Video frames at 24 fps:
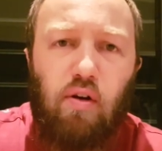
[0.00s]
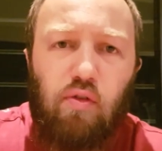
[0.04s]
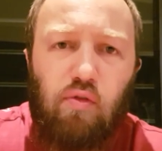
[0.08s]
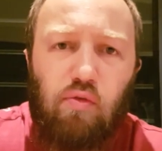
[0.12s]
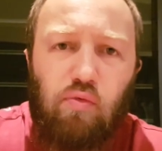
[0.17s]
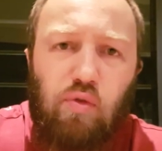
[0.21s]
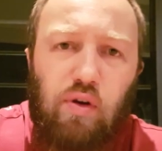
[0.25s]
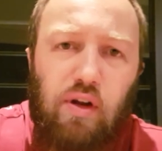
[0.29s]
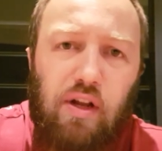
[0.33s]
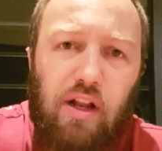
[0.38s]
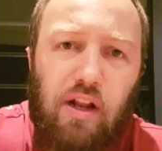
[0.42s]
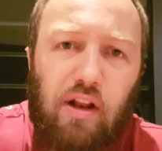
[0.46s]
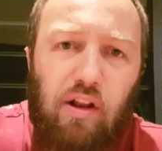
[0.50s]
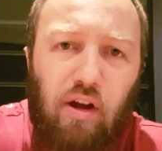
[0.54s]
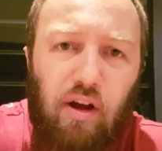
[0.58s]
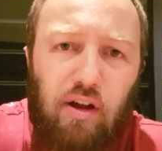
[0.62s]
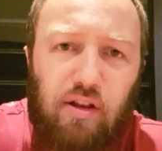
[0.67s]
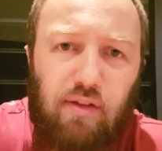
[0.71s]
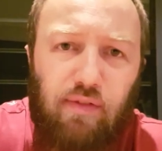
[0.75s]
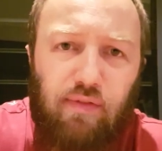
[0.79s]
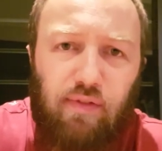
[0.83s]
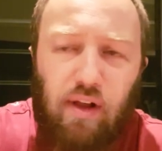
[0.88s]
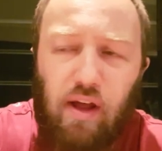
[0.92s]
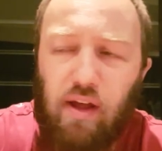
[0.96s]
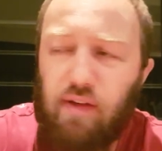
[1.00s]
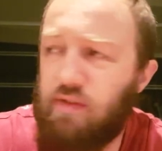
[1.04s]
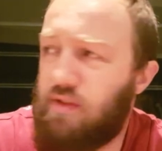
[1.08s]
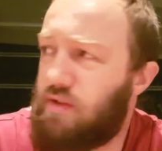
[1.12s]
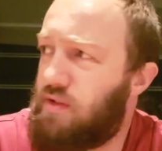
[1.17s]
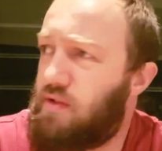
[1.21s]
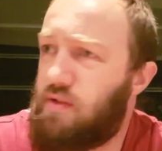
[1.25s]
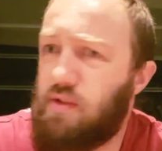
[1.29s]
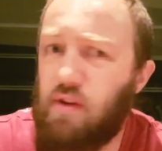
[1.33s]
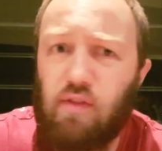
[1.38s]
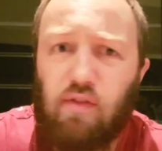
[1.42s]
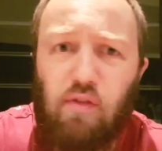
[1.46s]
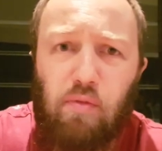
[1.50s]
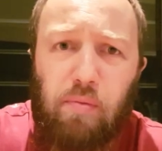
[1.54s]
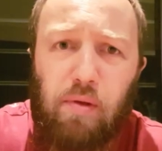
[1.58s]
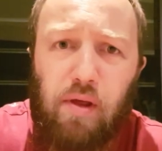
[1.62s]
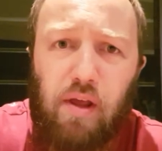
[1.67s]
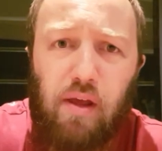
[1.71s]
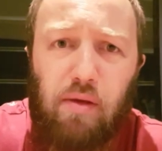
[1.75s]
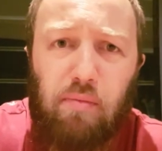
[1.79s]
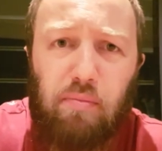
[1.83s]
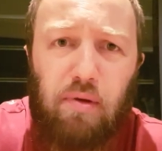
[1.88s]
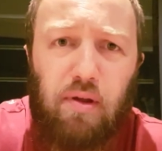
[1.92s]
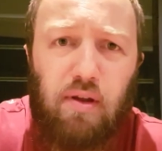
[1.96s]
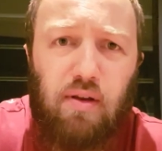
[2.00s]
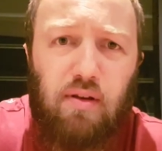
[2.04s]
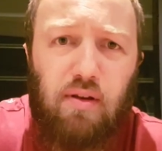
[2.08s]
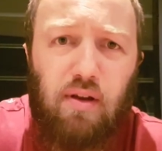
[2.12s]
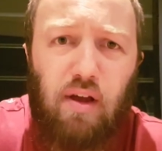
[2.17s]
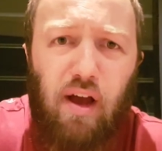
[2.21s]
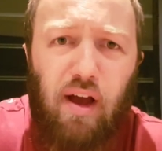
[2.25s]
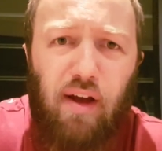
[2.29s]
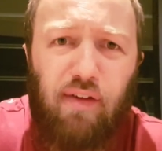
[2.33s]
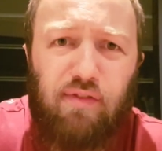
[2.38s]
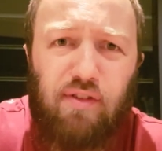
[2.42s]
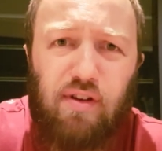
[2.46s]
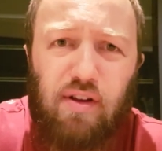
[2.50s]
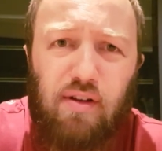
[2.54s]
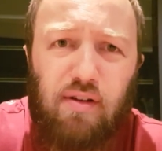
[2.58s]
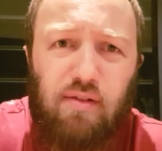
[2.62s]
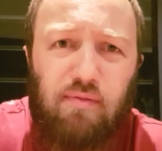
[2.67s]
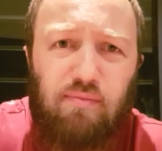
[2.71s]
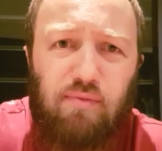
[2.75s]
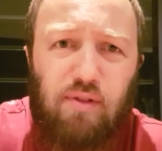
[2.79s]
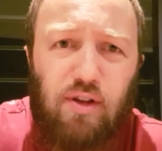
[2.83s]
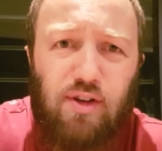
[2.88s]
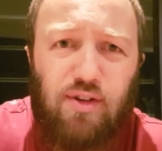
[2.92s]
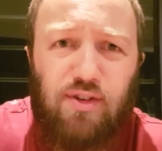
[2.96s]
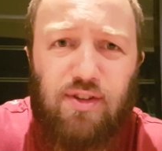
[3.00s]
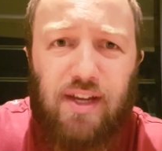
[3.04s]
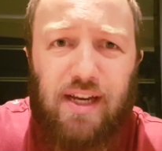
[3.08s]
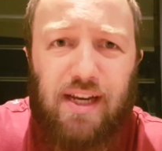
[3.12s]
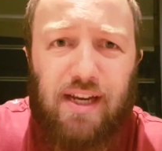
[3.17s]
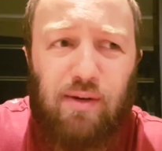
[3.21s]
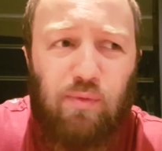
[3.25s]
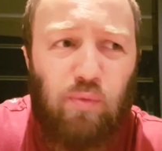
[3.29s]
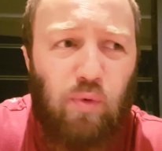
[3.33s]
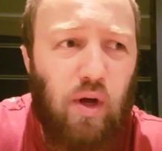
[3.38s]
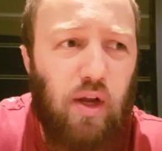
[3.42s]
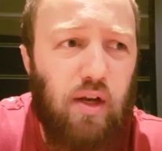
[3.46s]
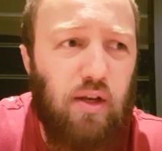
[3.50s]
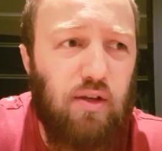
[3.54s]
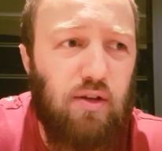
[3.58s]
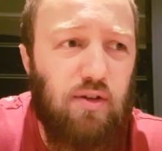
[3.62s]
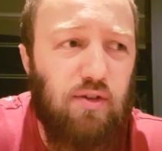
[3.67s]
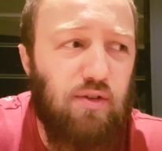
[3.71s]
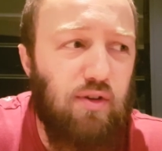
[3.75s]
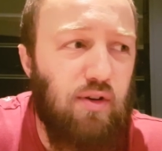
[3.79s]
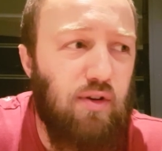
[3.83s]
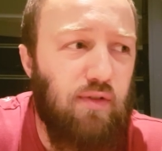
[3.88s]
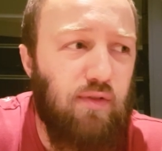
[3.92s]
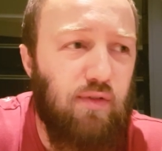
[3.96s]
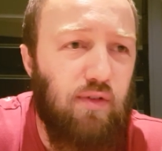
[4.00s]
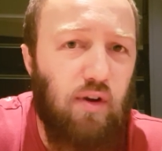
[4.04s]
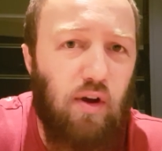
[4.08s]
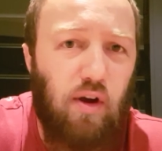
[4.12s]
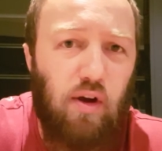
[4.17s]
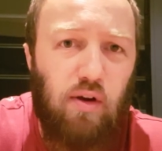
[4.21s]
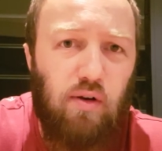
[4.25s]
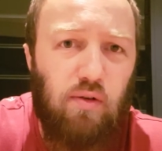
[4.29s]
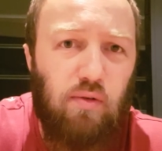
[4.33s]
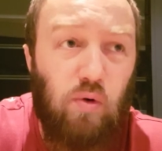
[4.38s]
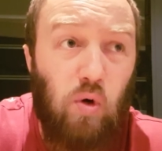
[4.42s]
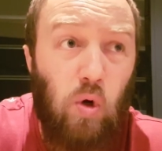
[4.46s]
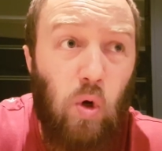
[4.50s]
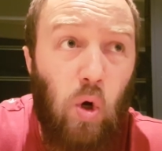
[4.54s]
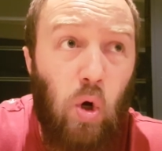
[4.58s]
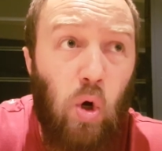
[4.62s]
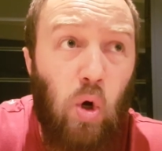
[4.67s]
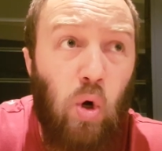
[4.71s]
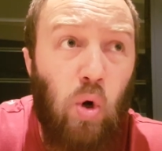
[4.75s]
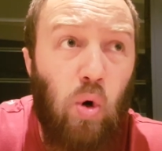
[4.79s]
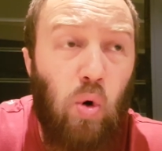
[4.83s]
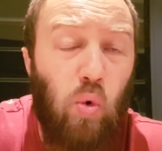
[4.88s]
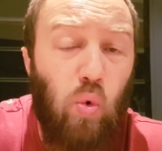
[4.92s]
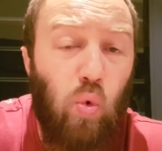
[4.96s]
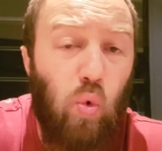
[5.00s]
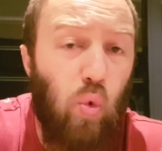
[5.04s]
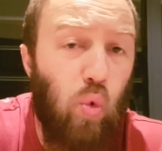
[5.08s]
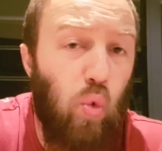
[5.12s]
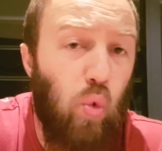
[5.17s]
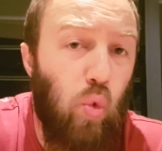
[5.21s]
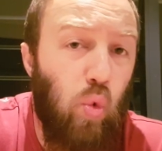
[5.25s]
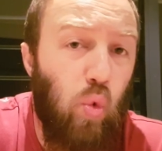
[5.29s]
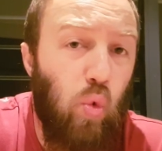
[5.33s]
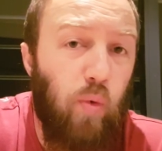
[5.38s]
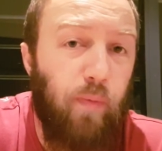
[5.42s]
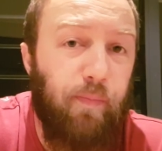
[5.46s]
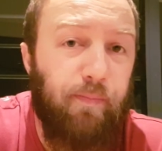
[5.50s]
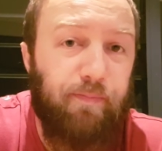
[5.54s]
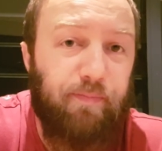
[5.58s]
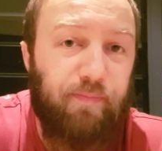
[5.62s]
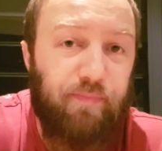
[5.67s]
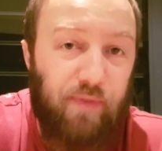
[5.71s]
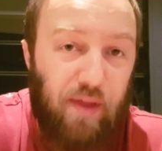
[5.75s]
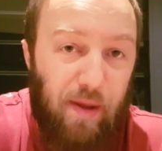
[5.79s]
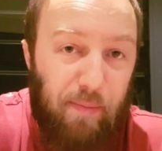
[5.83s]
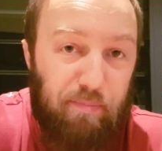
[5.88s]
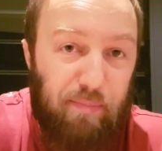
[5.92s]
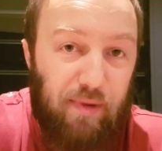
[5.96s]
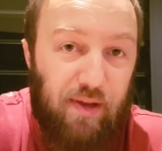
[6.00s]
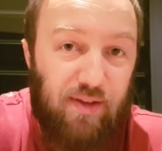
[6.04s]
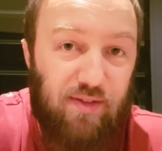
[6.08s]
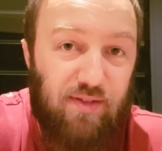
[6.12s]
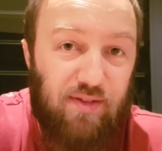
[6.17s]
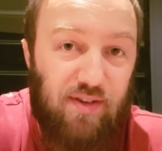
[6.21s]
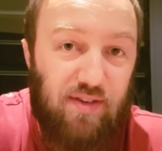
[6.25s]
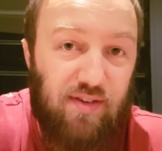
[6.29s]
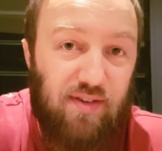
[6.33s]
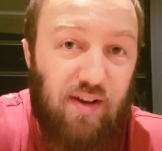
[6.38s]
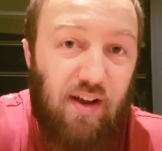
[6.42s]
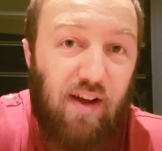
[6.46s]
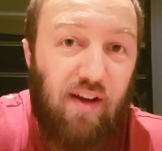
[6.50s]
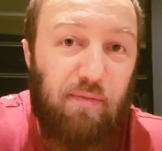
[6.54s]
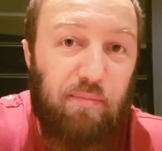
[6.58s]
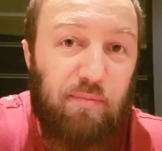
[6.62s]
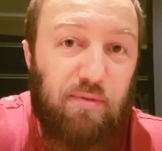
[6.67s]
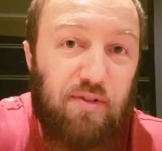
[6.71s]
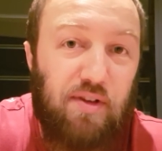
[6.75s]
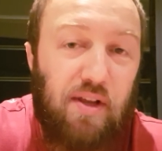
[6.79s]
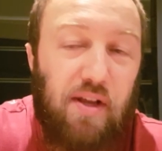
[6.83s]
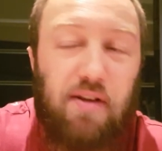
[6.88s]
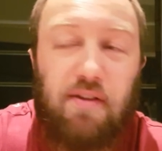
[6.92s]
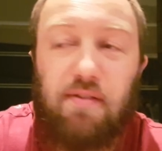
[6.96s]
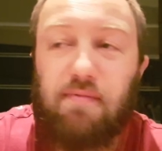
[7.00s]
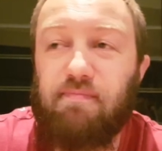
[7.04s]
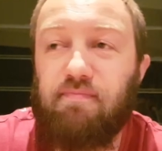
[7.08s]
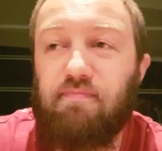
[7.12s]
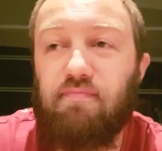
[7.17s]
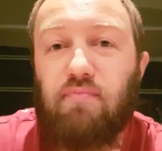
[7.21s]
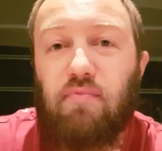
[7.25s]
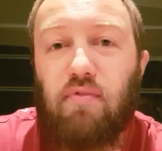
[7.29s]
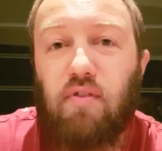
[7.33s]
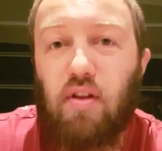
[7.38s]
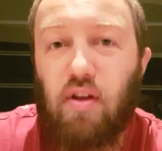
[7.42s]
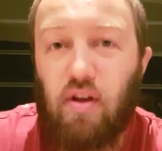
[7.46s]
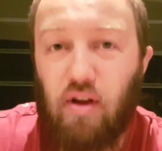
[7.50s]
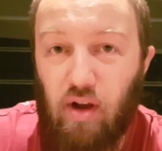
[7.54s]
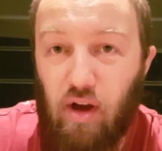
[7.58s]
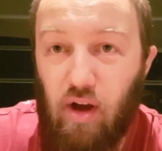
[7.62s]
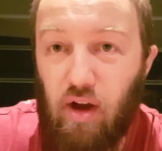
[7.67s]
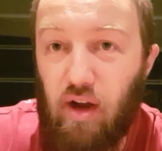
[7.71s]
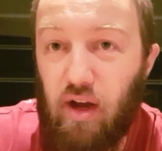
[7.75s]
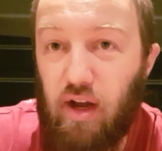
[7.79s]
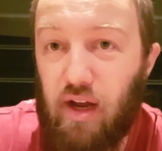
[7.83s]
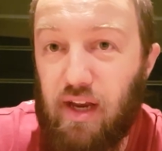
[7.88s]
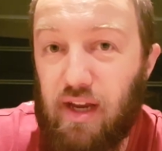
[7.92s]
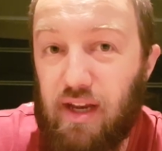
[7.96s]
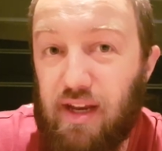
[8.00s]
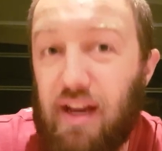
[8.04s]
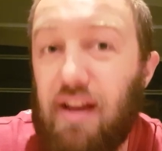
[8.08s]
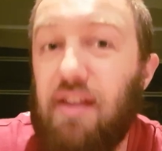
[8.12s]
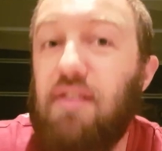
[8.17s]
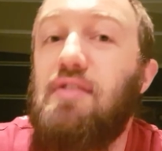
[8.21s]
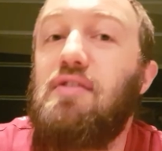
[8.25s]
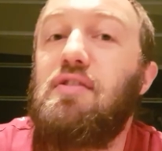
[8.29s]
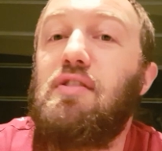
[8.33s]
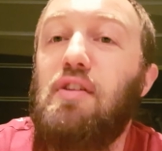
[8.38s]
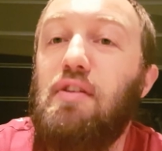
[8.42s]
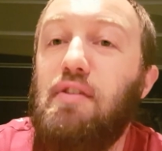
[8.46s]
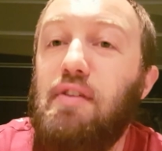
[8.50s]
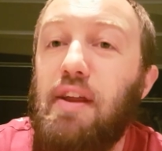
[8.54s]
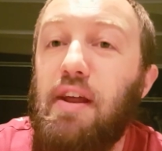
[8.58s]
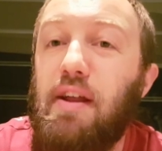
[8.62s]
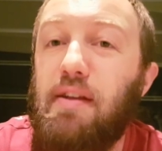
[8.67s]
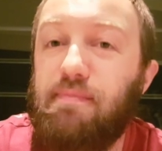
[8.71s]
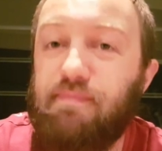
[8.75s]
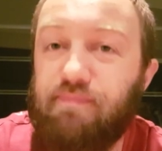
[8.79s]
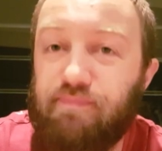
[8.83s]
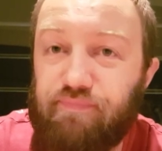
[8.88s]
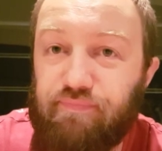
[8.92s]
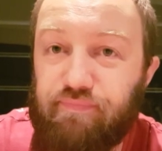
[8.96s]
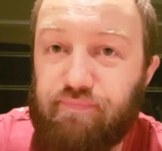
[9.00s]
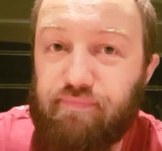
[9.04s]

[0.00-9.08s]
really like the flavours of the beer, but after your second one you sort of go, ooh, that beer's 6.5%. I need to slow down.